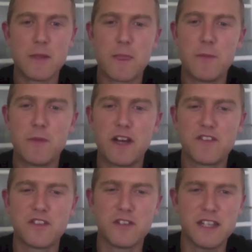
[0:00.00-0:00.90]
But if
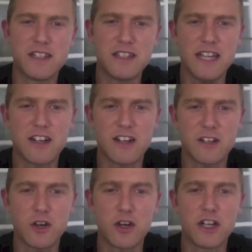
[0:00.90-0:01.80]
you're already there,
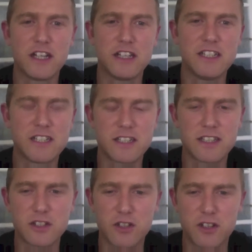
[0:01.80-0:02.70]
or at least
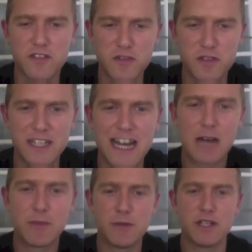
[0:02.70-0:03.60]
sort of really
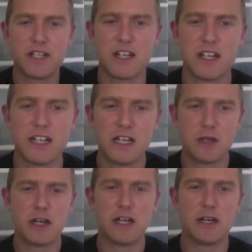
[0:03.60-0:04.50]
happy where you are,
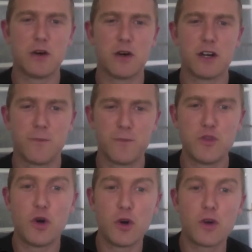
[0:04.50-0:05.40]
or
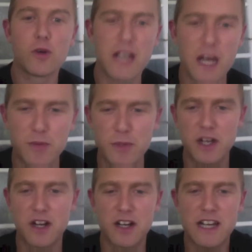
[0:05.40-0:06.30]
not quite happy where you
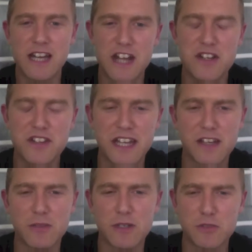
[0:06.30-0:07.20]
are, and you
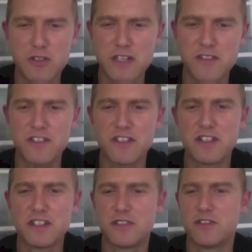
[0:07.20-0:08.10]
think, well, I'm doing
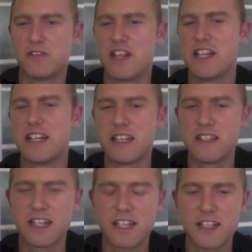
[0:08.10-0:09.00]
everything right, I
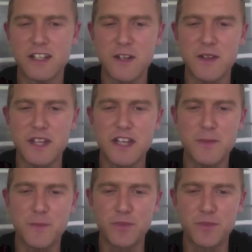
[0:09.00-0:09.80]
think, then